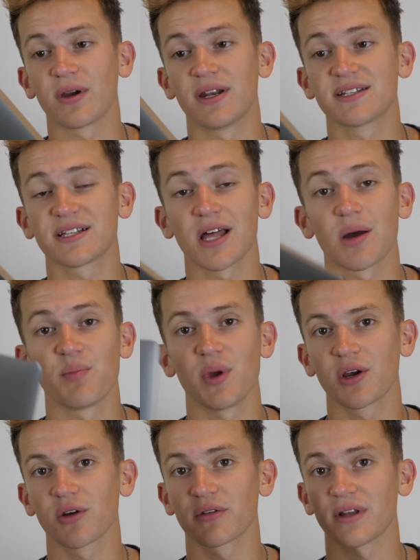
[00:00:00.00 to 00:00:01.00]
it is a lot
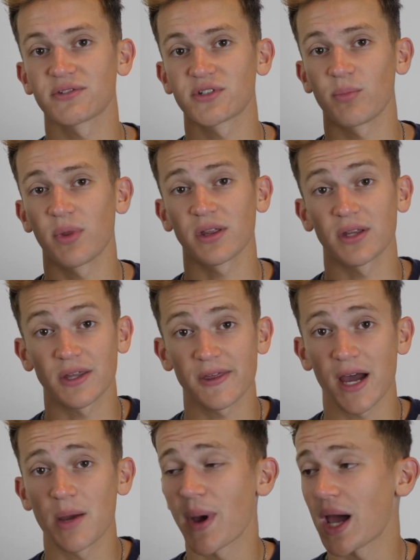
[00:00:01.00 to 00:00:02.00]
bigger than something like the
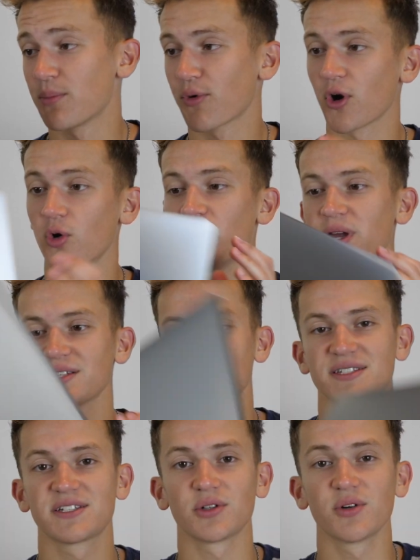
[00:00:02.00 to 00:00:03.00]
iPad Pro because
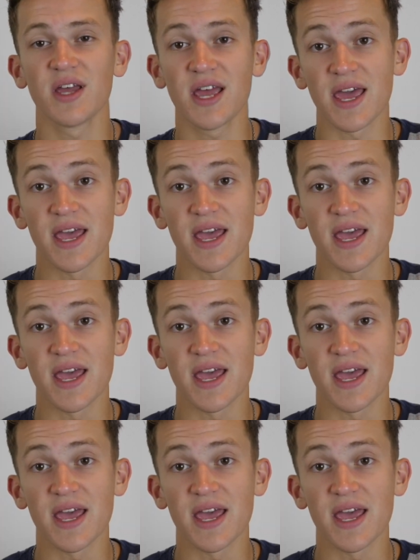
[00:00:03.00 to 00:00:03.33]
it still